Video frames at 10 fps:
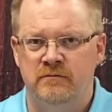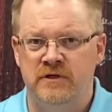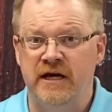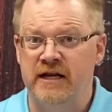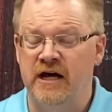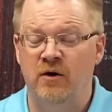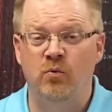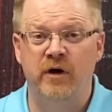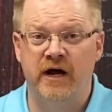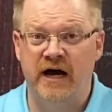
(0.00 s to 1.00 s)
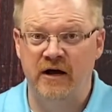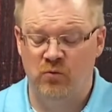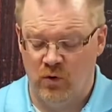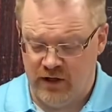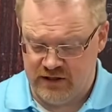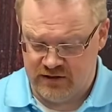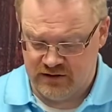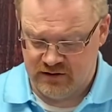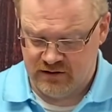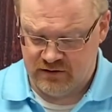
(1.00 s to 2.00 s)
Yet not what I want,
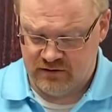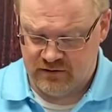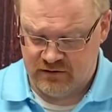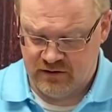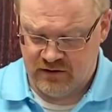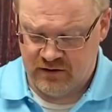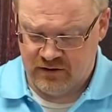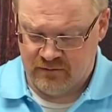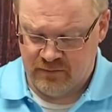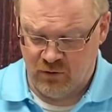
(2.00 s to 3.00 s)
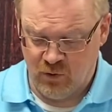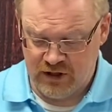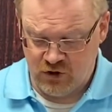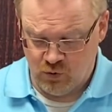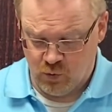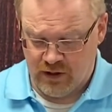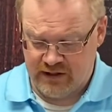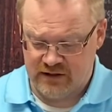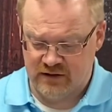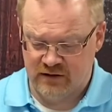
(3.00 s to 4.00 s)
but what you want.